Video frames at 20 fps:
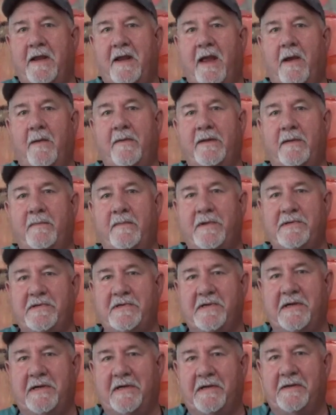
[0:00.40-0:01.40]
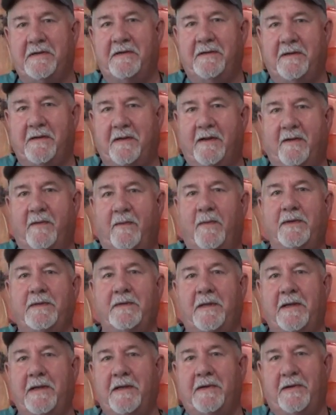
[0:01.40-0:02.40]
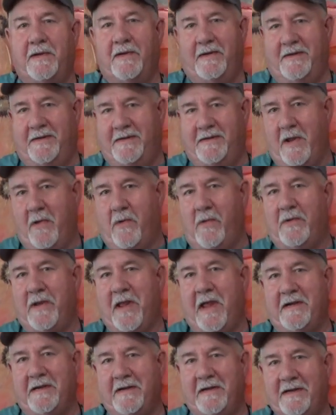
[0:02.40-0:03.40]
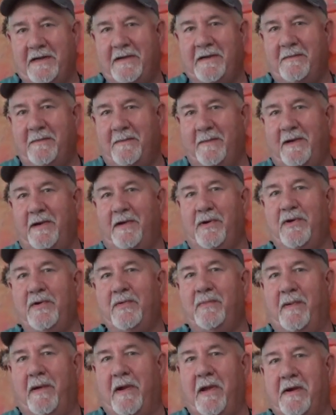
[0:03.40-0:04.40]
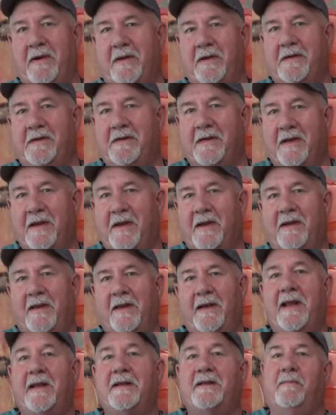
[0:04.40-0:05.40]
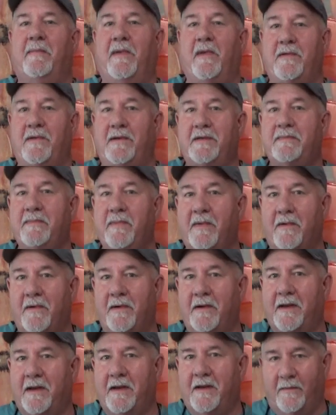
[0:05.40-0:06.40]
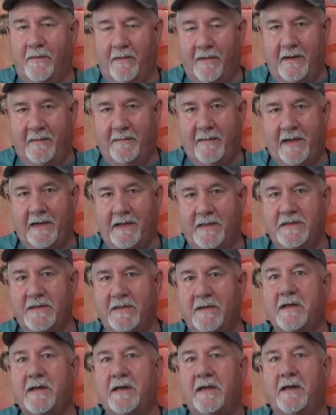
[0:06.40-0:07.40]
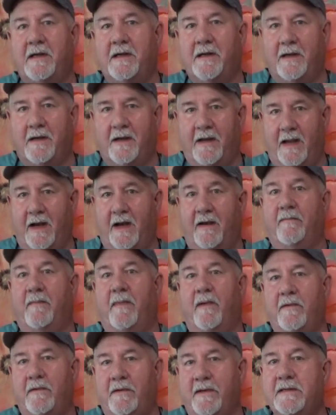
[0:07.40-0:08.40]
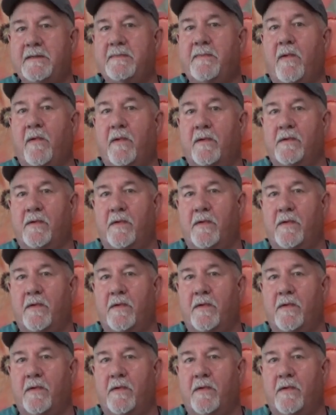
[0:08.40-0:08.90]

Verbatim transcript: Howie the Butcher here with an old idea with a new product and that's boneless pork. We're going to make jerky out of boneless pork